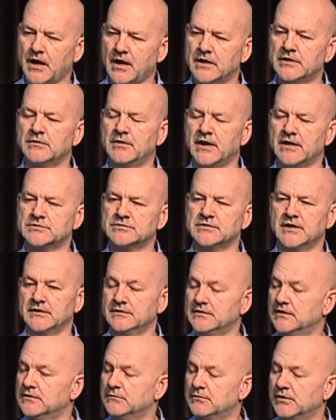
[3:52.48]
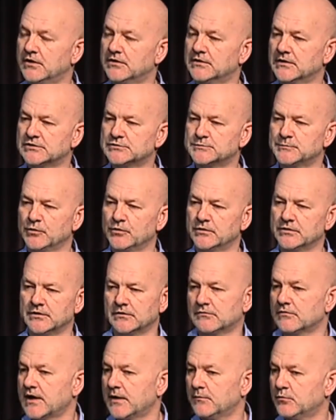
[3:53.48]
are you actually, and then you were going to exploit the
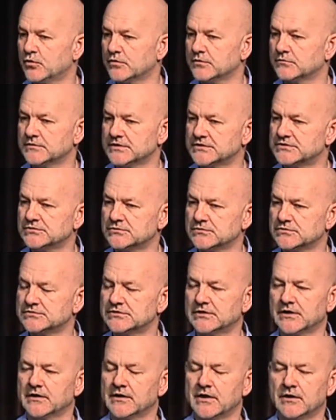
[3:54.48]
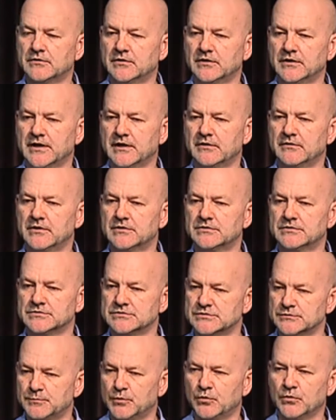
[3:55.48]
groundwater resource in a local area to
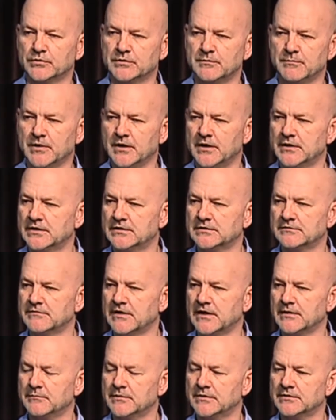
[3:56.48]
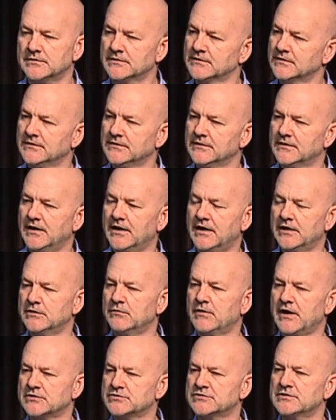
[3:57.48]
support the mining development, are
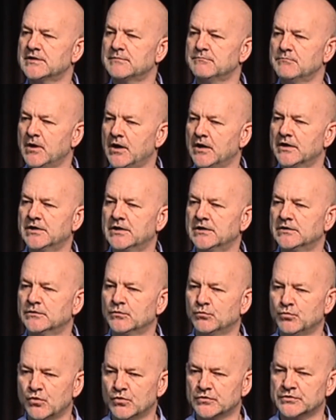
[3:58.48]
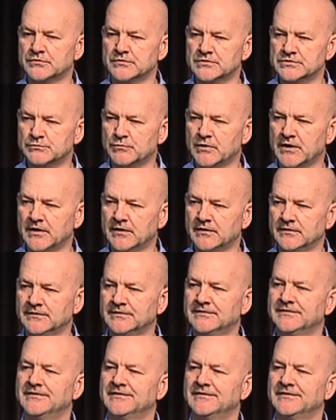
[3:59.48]
you actually mining the water as well?